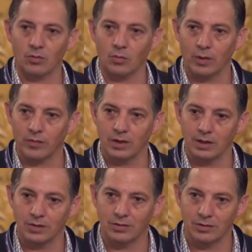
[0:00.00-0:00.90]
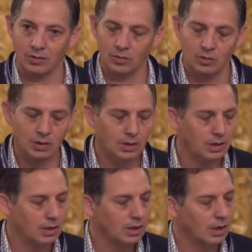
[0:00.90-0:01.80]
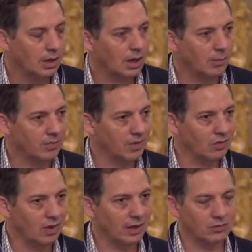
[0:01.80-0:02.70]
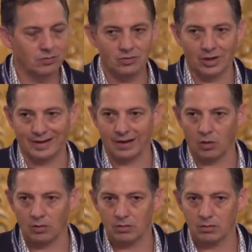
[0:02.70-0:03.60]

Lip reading: what they need to do. These guys check out.